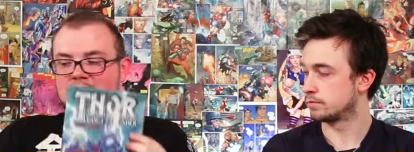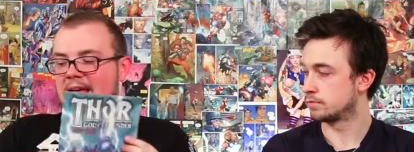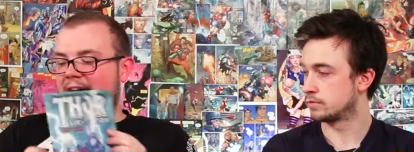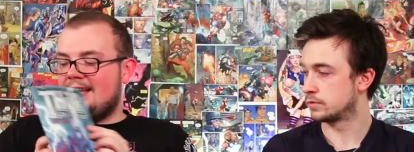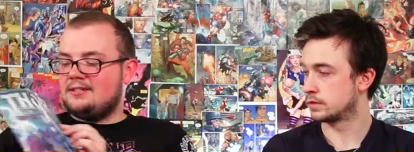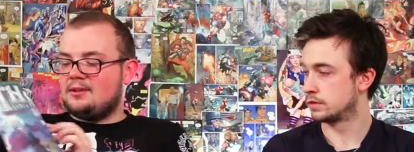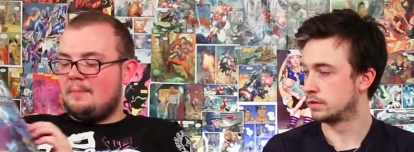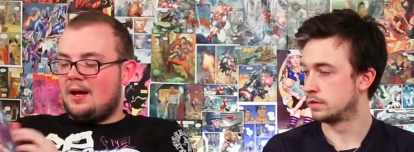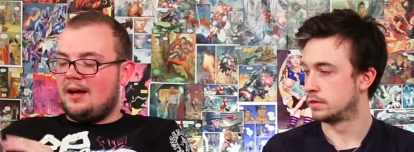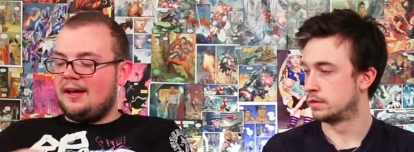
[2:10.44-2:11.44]
Speaker 1: that is
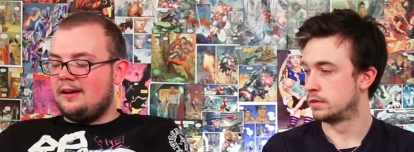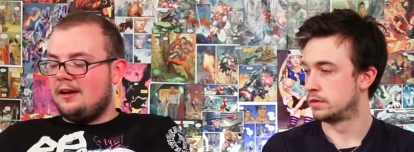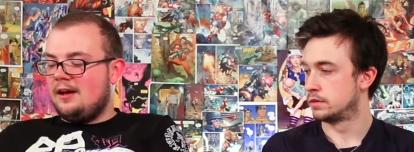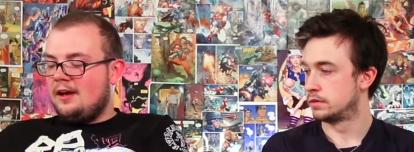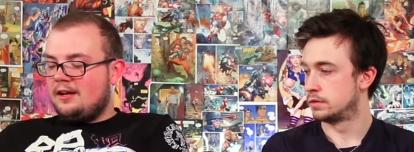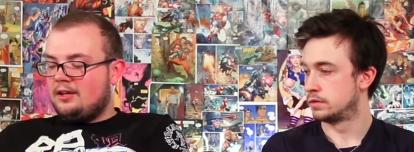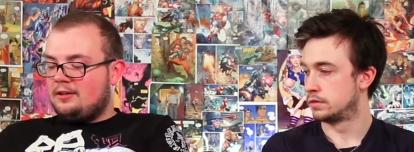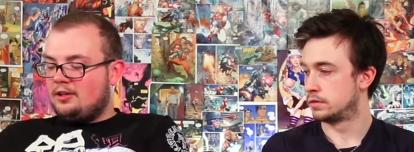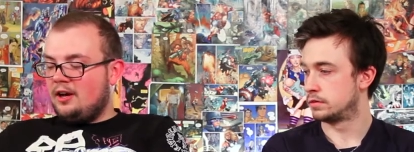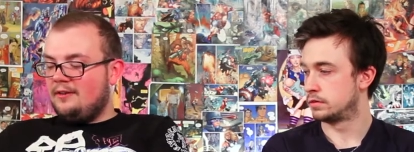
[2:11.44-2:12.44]
my
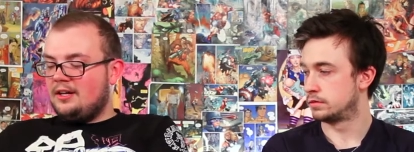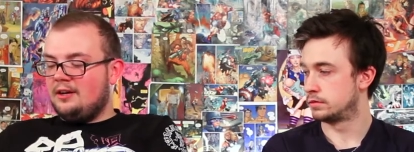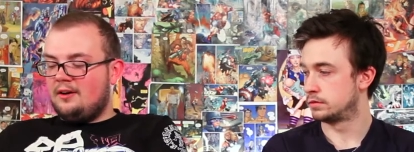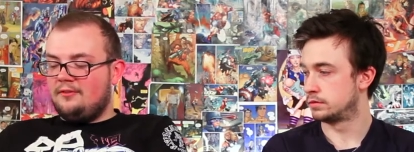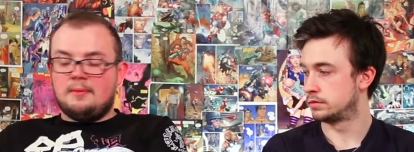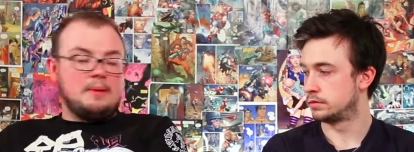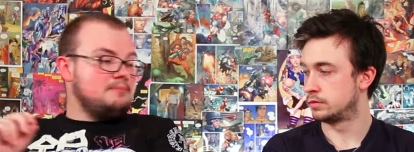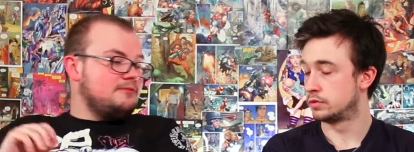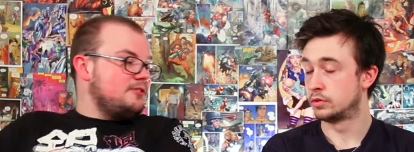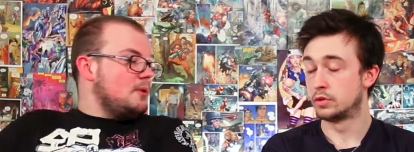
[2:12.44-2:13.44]
cover of the
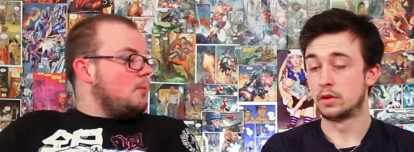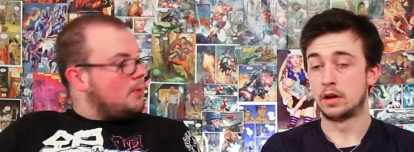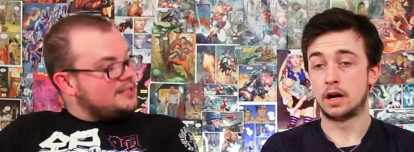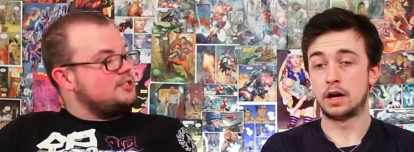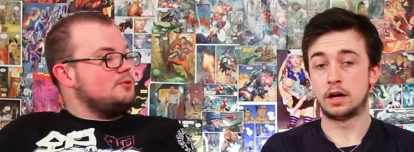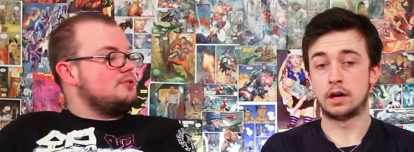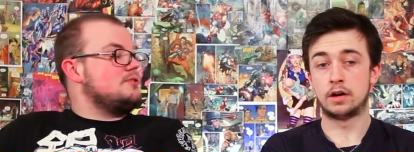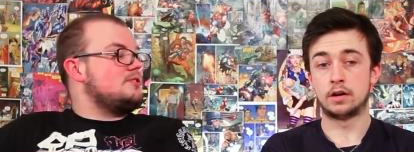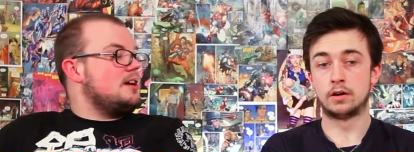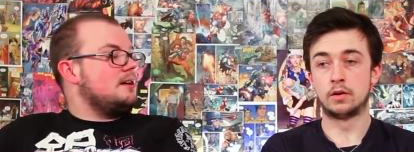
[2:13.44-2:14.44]
month. What is yours, good
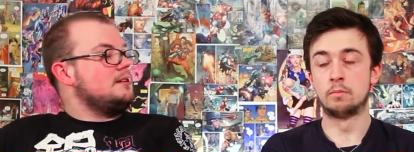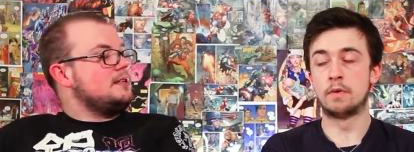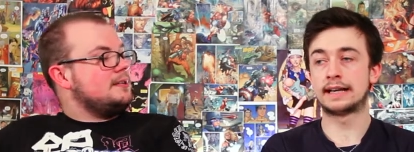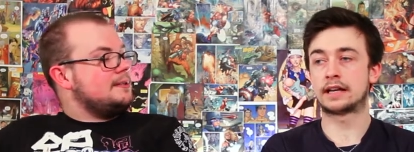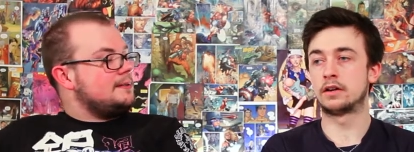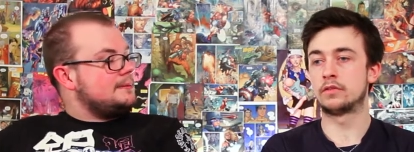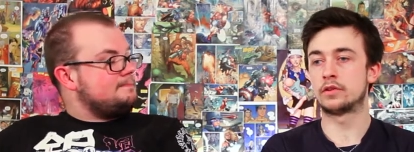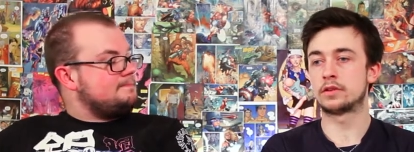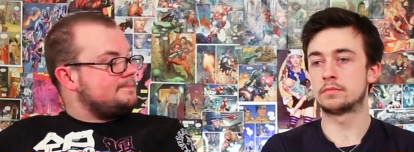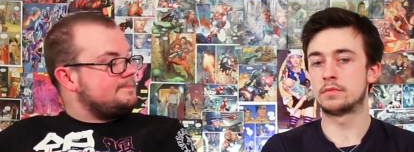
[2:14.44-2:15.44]
sir? My
Speaker 2: cover
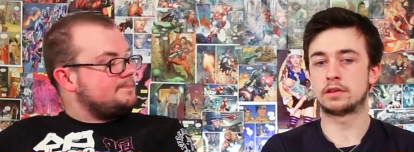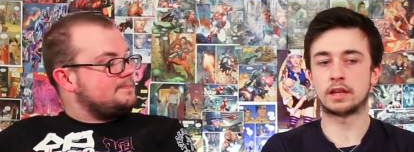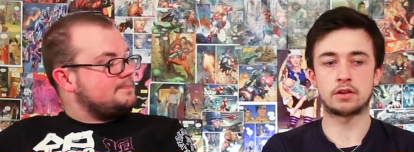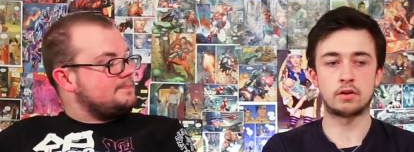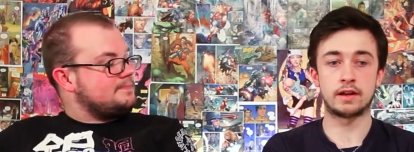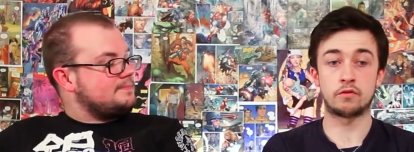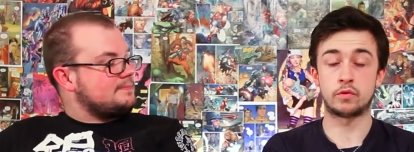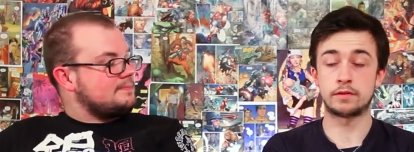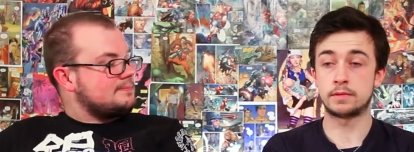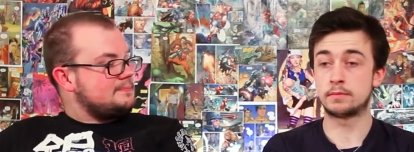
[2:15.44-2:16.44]
of the month I don't have
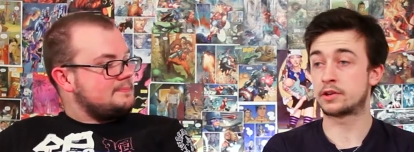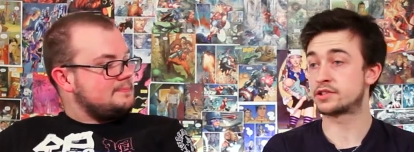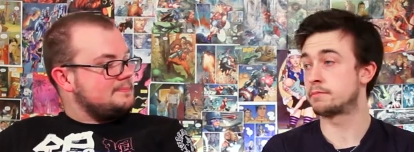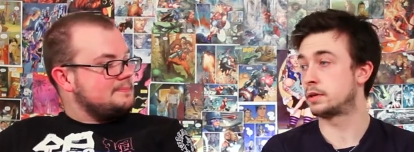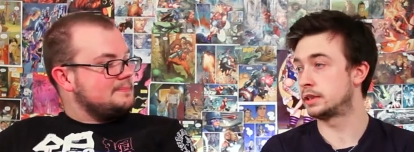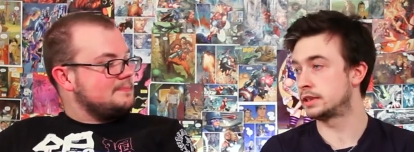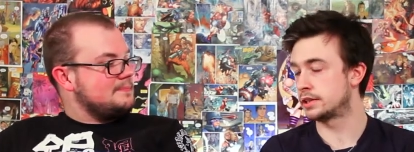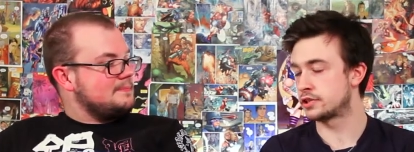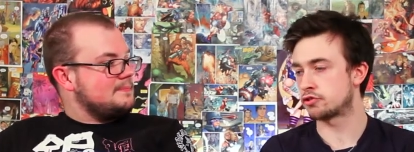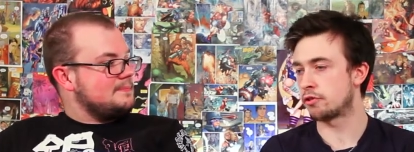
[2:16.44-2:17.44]
with me because I'm buying it in
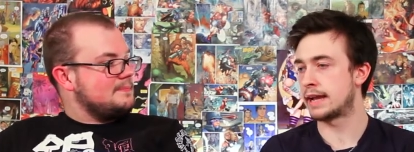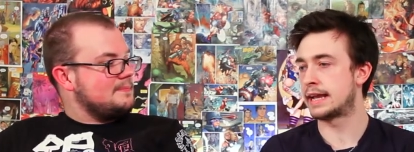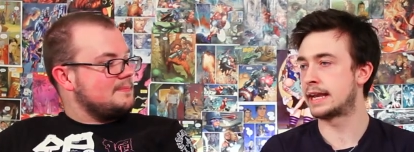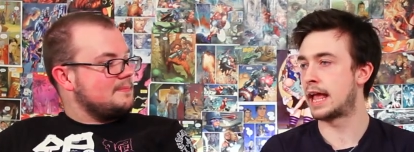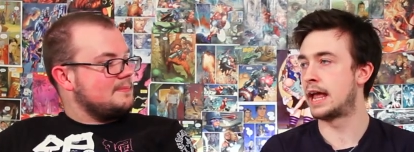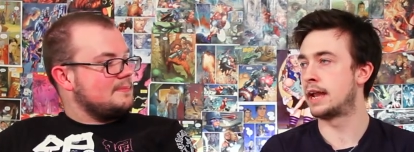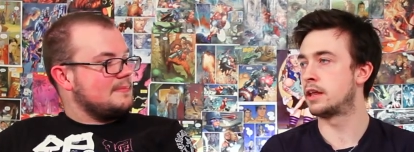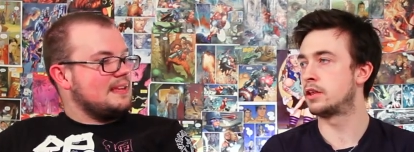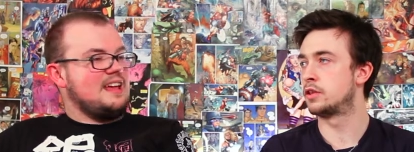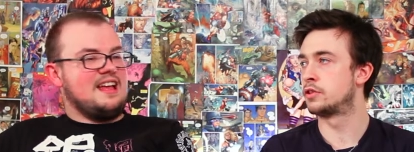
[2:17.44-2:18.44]
trade, and
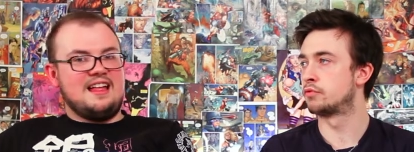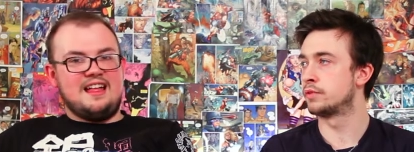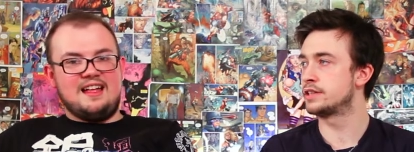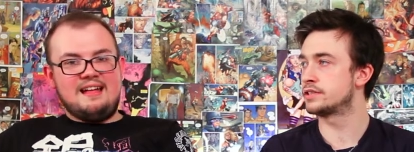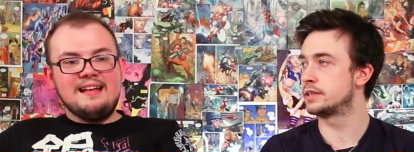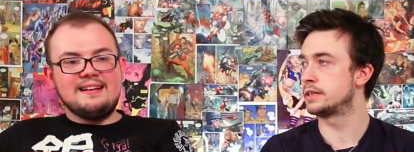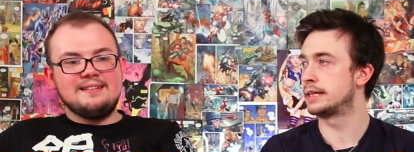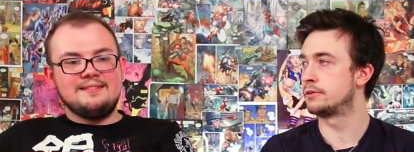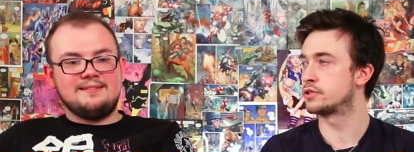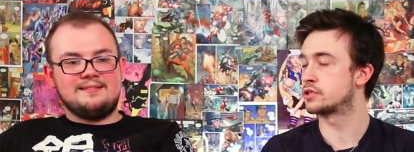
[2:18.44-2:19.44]
the reason it
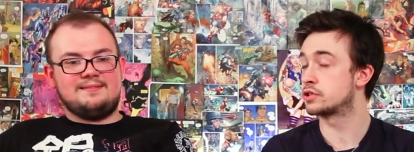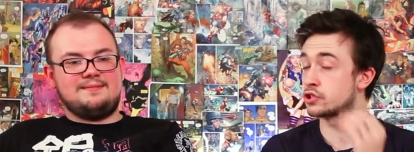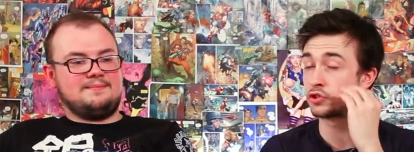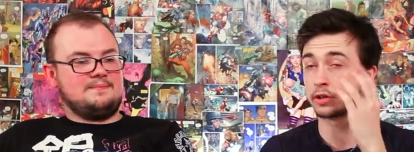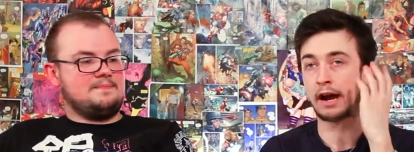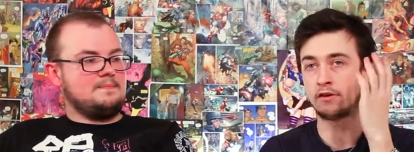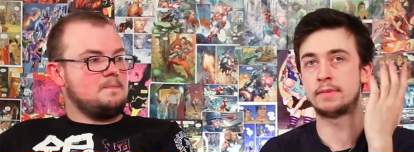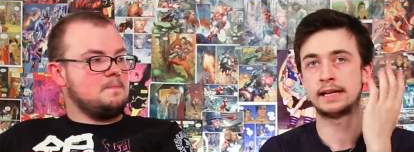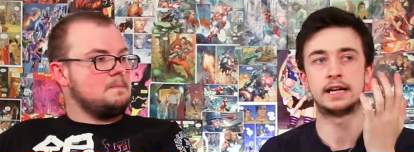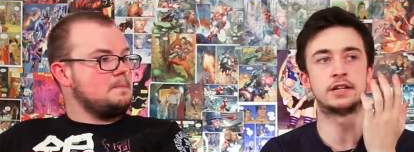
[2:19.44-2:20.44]
was stuck out in my
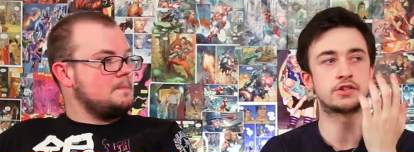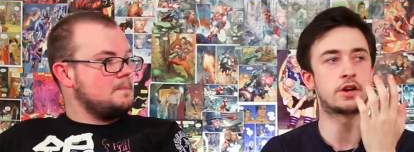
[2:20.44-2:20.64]
head as